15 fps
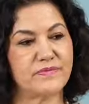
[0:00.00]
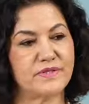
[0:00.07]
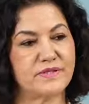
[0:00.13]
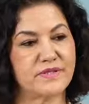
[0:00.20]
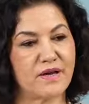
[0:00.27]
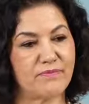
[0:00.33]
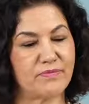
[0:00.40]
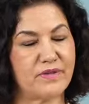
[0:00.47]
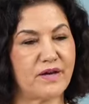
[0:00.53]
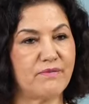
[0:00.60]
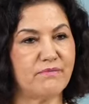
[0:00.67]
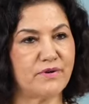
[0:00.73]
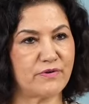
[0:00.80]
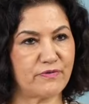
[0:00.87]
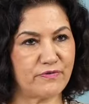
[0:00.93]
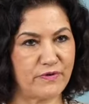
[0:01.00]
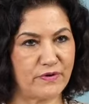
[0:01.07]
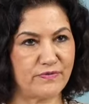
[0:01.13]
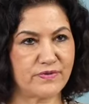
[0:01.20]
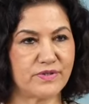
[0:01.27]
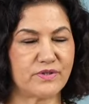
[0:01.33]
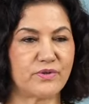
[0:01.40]
September
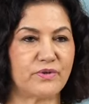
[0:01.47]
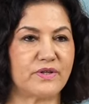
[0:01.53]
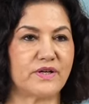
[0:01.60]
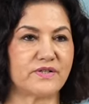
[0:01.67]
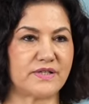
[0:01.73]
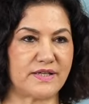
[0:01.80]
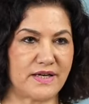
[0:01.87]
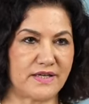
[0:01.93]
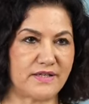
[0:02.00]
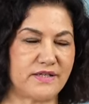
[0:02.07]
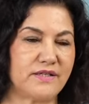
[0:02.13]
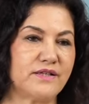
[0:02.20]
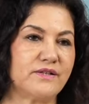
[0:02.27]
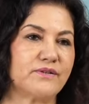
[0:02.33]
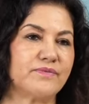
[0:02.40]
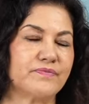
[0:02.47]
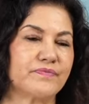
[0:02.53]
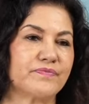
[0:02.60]
5th, 2018,